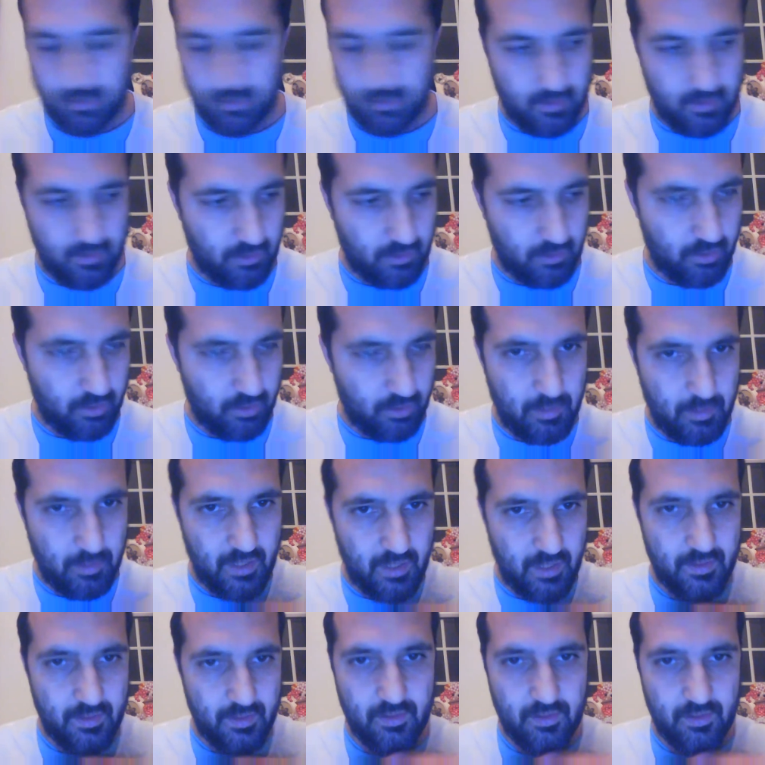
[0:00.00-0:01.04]
I got to admit, I
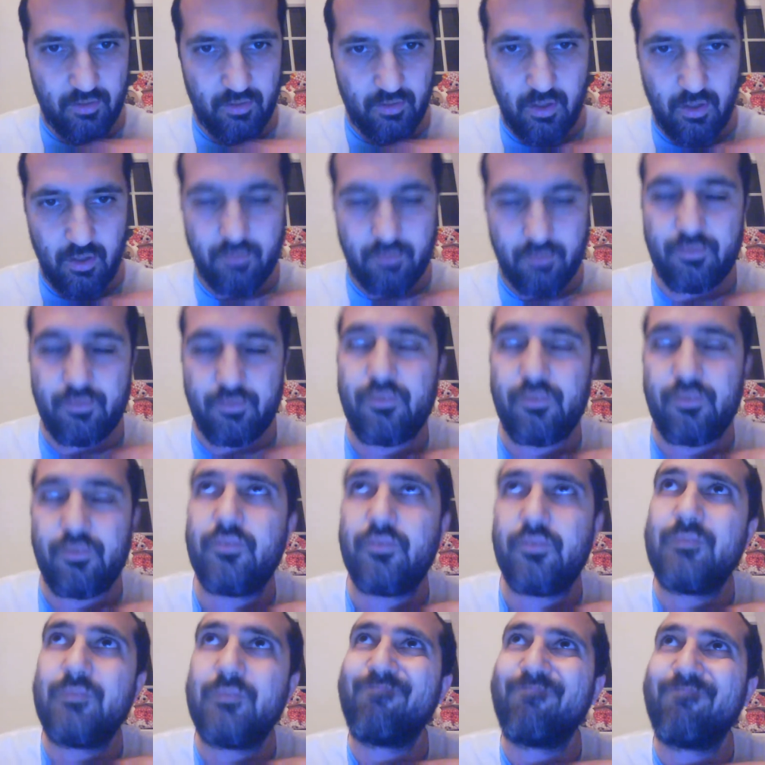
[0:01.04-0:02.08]
think there's a lot of,
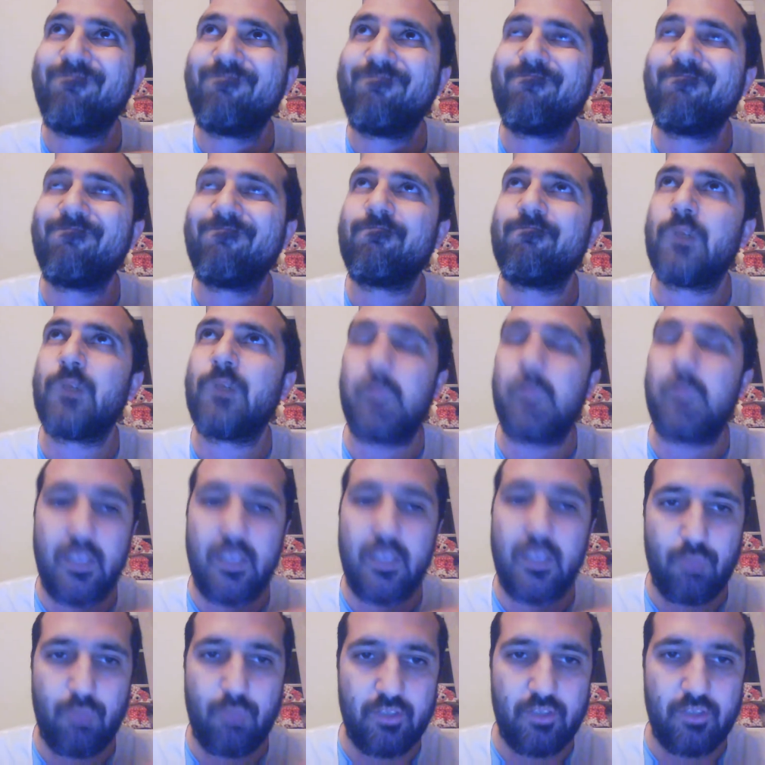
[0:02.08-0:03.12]
should be
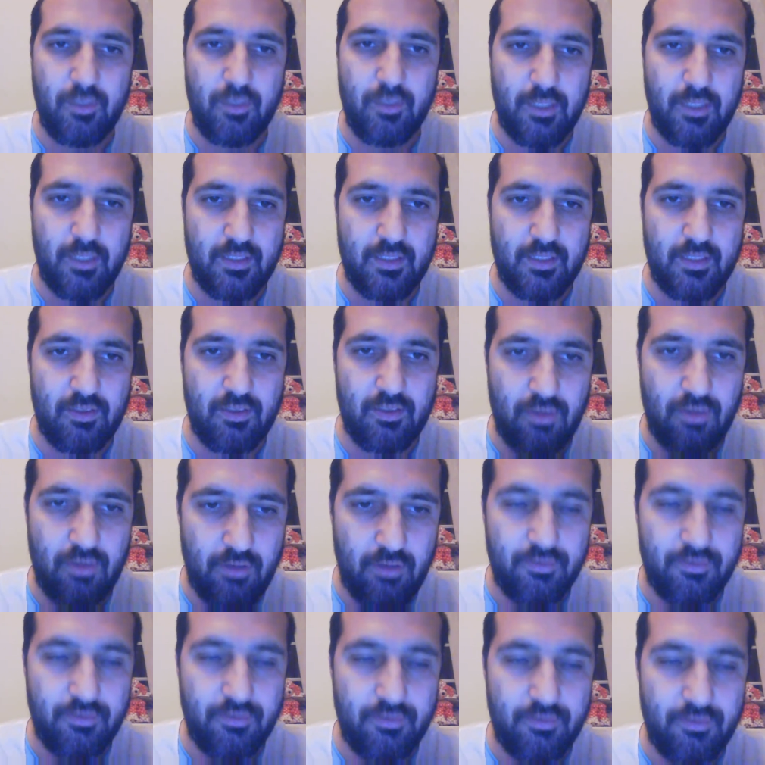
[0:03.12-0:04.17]
careful what I say, but I think there's a lot
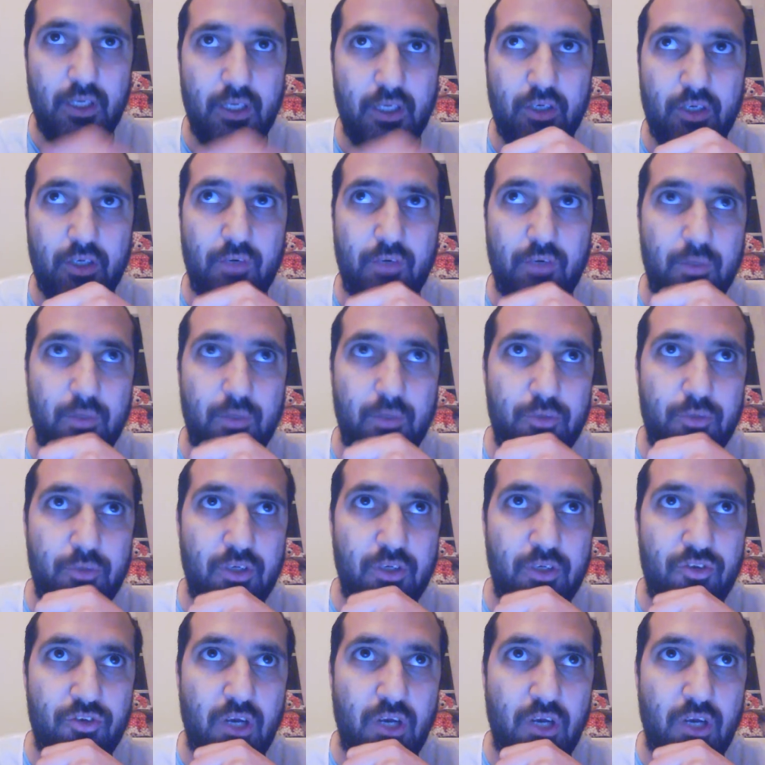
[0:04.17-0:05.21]
of corruption
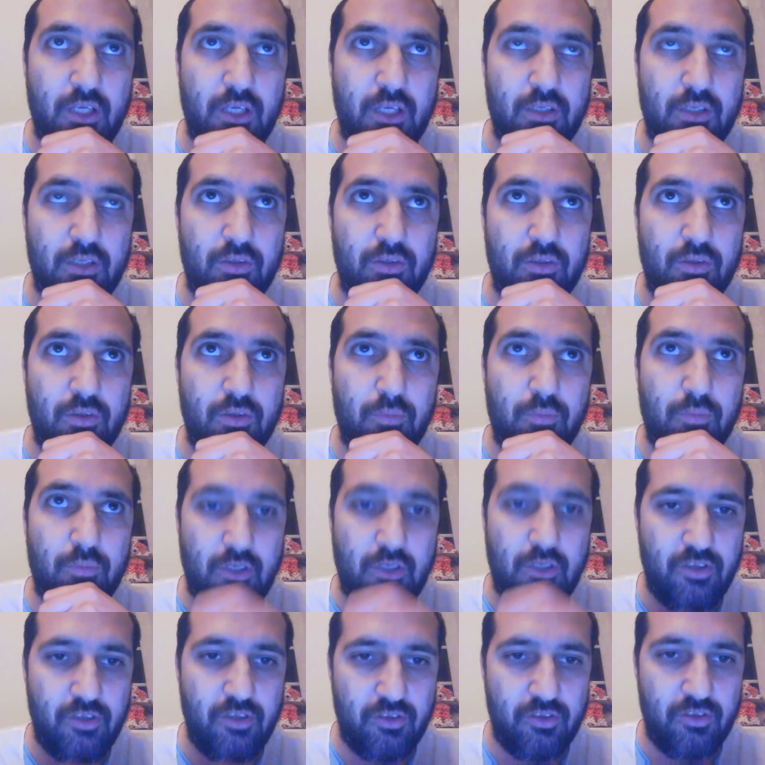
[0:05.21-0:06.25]
in China and
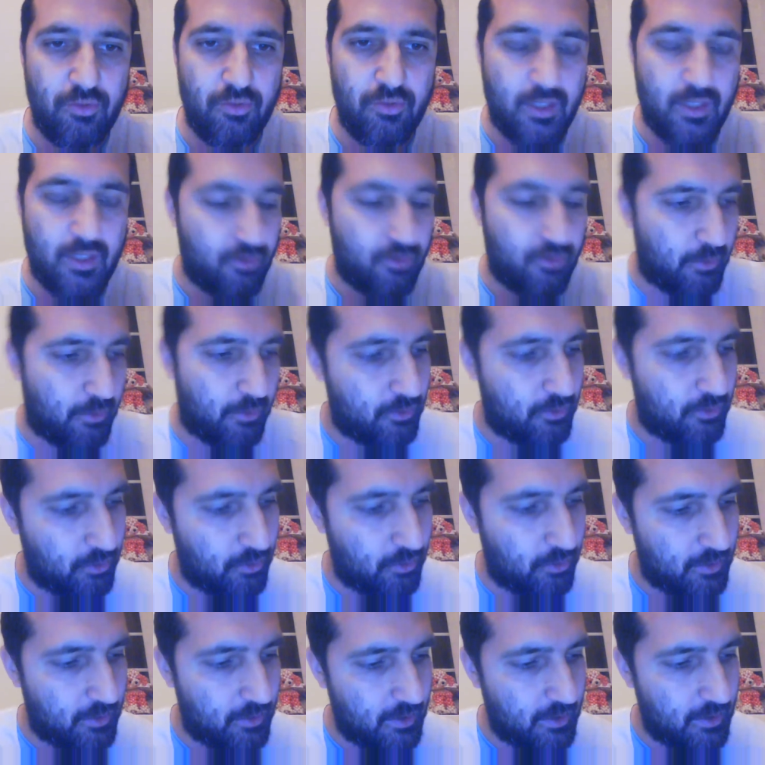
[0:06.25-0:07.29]
prejudice and all that. So I want to
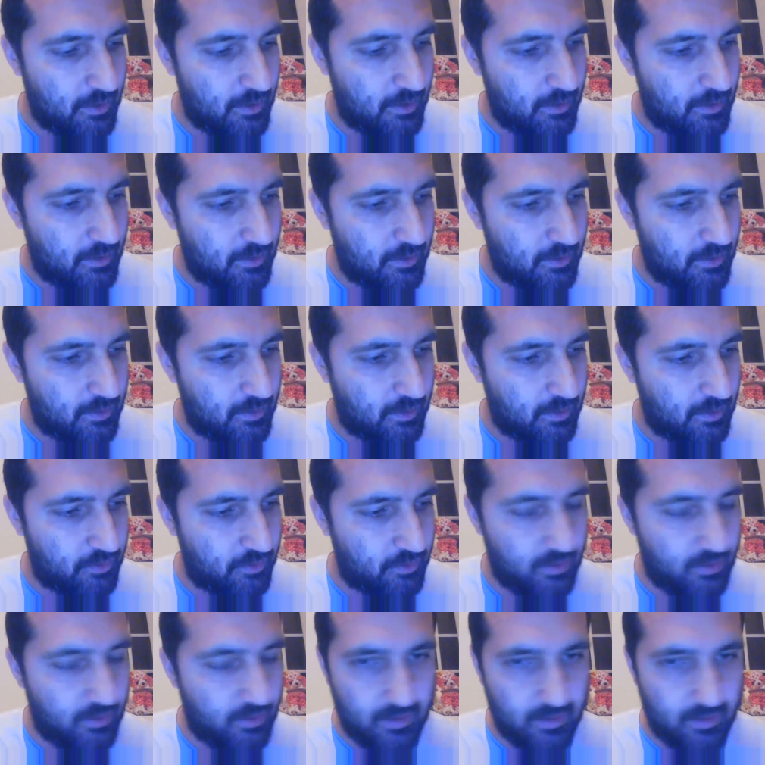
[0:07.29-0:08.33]
talk,
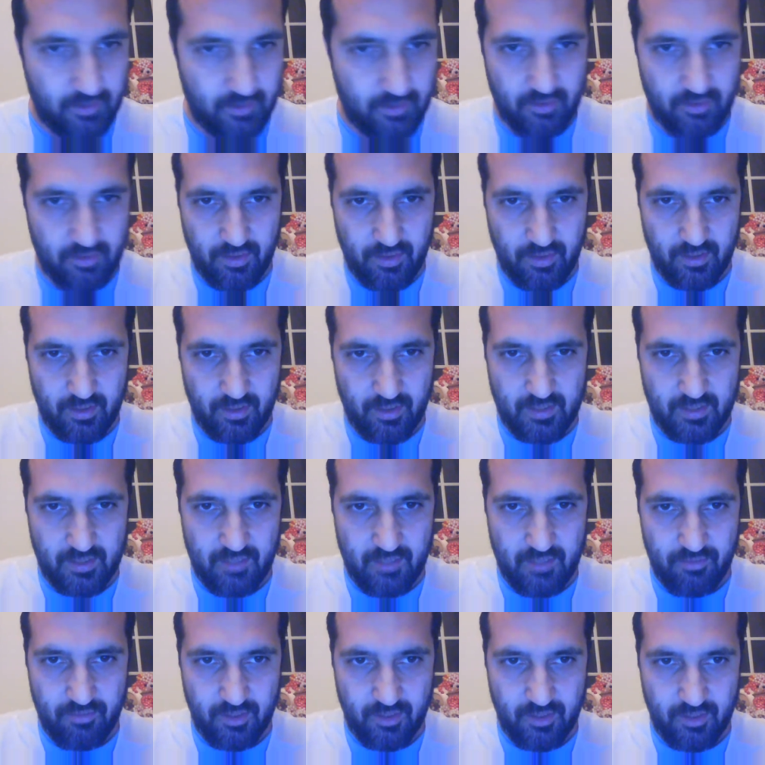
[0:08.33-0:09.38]
as it's the
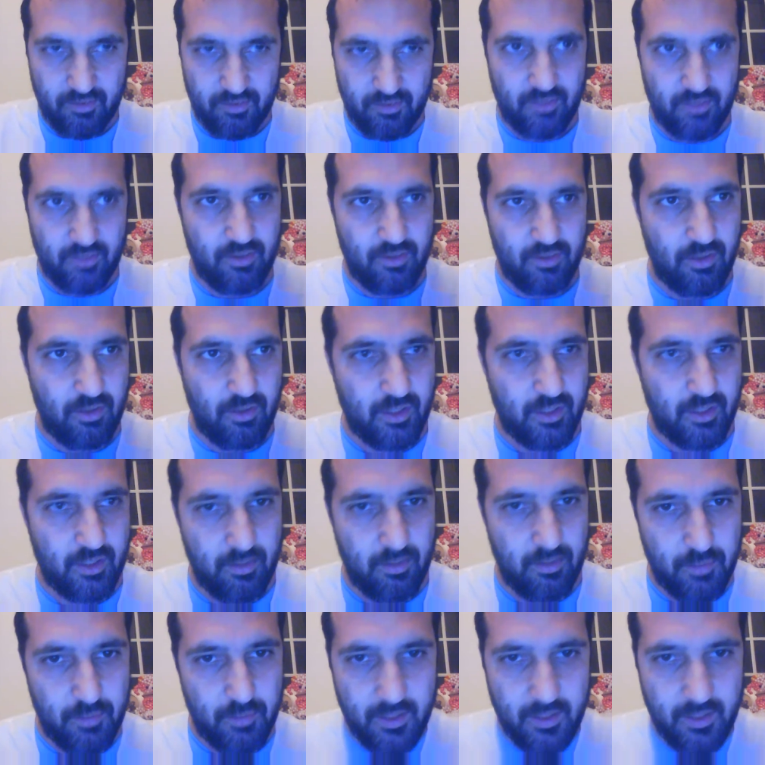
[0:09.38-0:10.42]
13th, and I say it's an unlucky number,